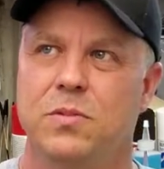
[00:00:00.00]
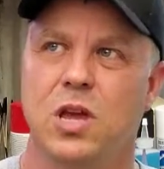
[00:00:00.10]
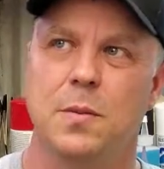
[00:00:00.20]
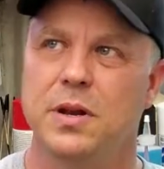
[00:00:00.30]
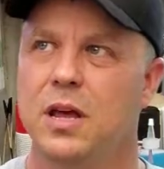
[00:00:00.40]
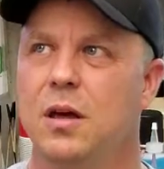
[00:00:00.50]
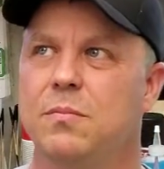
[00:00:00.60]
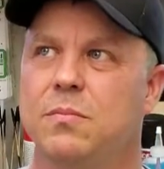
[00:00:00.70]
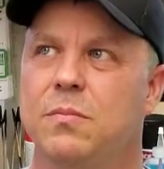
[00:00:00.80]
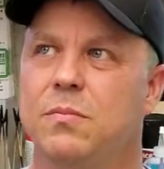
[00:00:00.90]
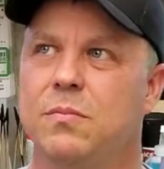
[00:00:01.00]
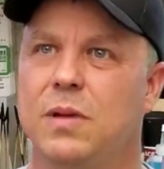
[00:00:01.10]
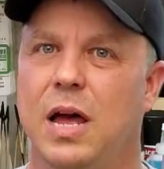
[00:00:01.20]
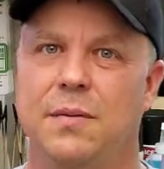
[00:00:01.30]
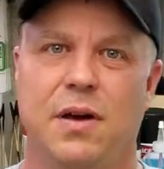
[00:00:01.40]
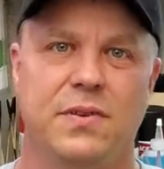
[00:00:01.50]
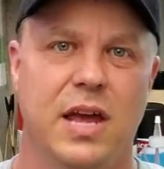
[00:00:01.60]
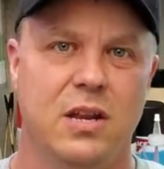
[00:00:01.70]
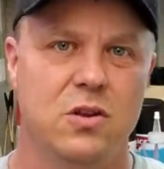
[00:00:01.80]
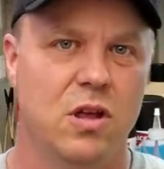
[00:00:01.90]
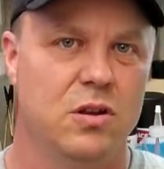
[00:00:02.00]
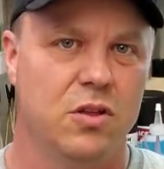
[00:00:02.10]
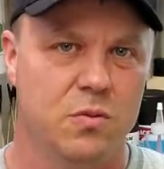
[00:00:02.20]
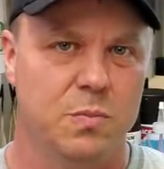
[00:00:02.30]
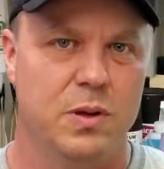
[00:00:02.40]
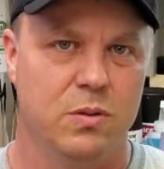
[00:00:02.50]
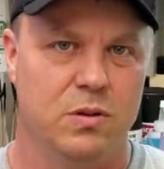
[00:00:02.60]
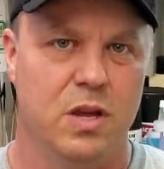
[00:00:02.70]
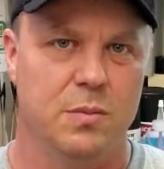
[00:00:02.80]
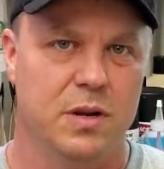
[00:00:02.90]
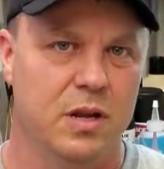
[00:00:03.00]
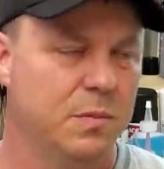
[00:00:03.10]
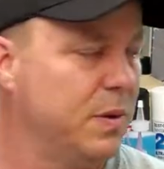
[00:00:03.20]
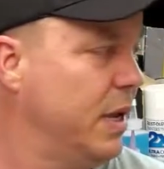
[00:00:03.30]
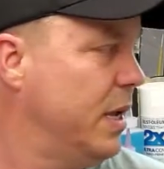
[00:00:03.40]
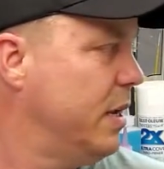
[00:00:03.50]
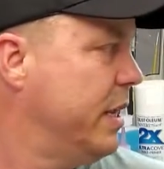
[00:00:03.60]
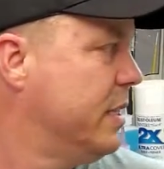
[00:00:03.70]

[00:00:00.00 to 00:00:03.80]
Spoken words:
coming up, I've got another build coming up, and